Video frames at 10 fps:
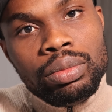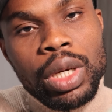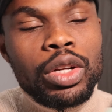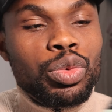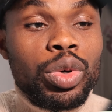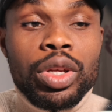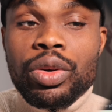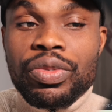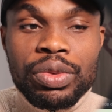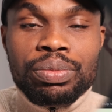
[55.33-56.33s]
bad way
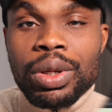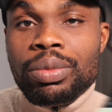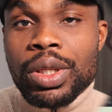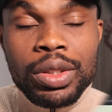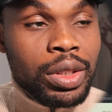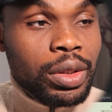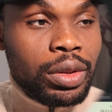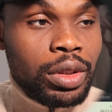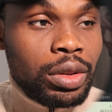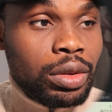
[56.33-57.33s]
of
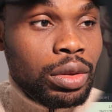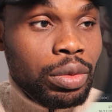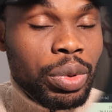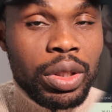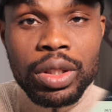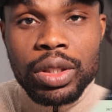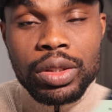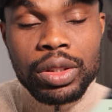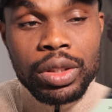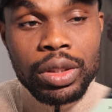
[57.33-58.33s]
implementing the
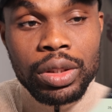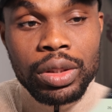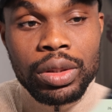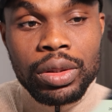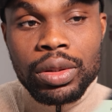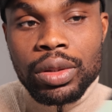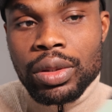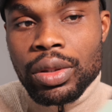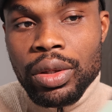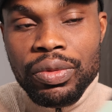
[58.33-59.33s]
dependency
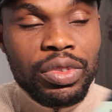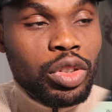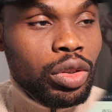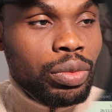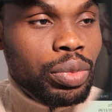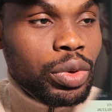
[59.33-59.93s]
inversion